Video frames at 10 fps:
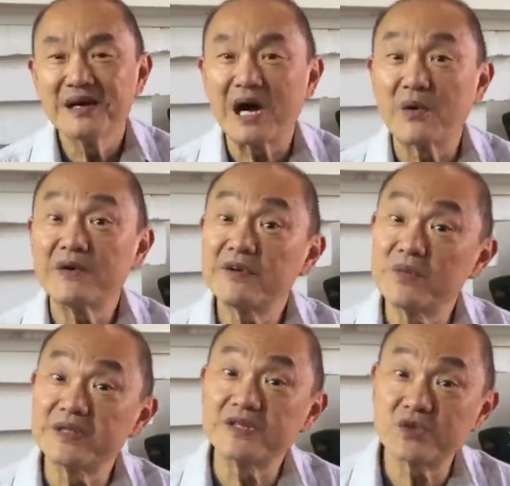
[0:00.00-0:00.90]
However,
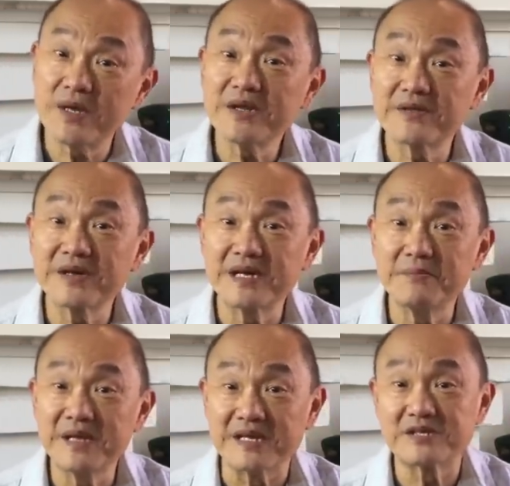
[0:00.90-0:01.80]
within 20 or 30
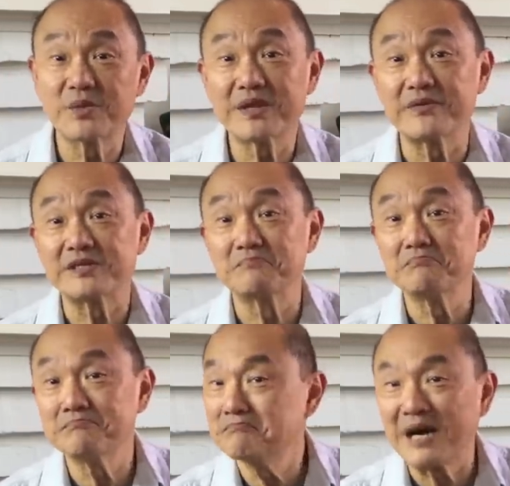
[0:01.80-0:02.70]
minutes, whether it's
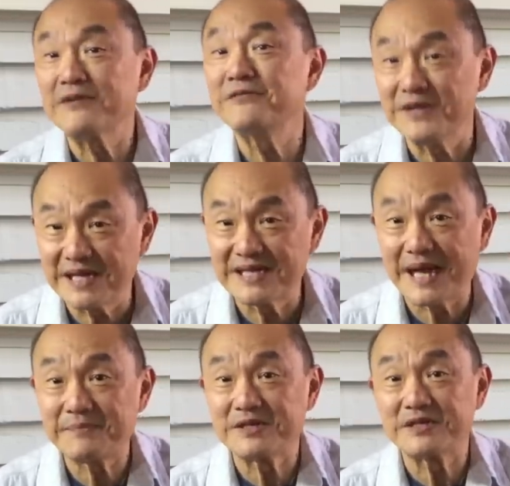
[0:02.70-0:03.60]
my feet
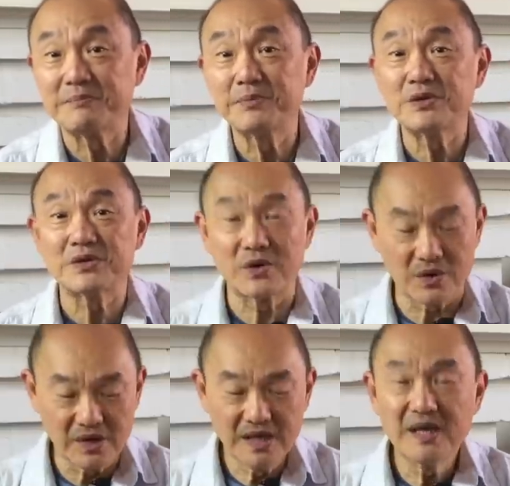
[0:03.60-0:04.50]
adapting to the boot
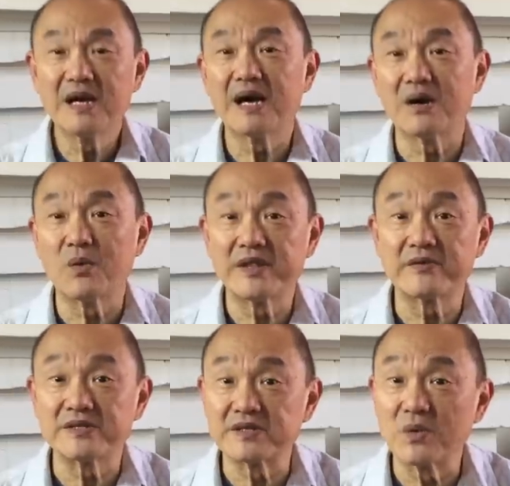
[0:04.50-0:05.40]
or
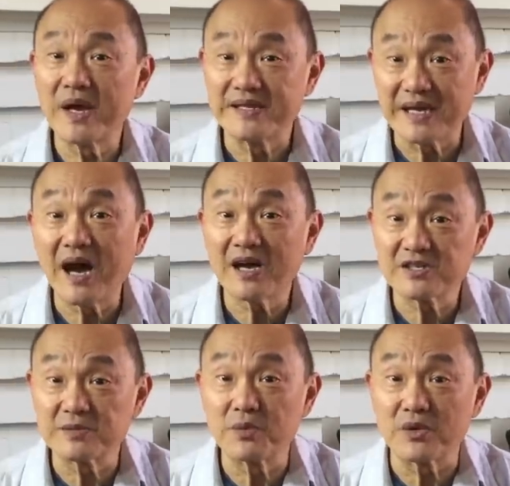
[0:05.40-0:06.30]
whether it's the way the arch
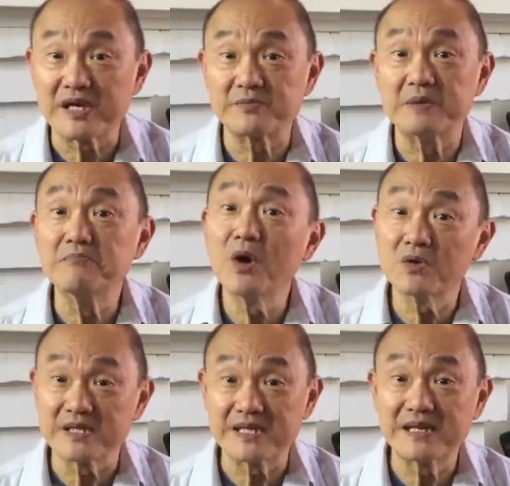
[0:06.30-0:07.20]
support has been
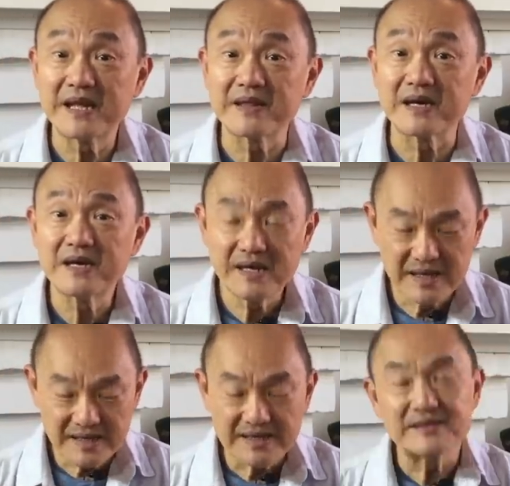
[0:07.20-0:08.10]
molded in leather,
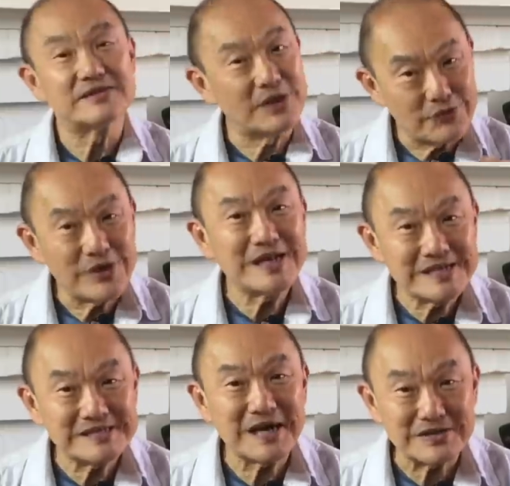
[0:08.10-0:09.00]
they really
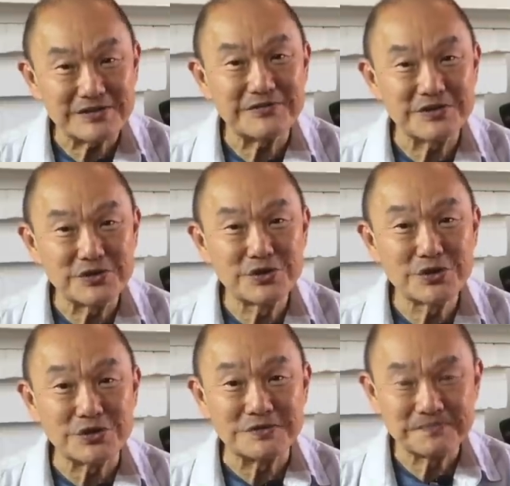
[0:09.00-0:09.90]
start to feel
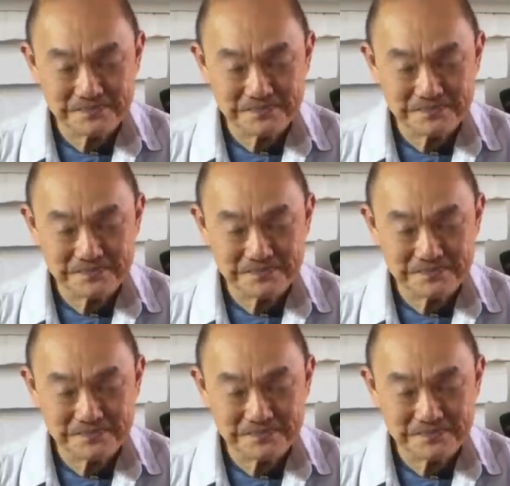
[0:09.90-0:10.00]
good.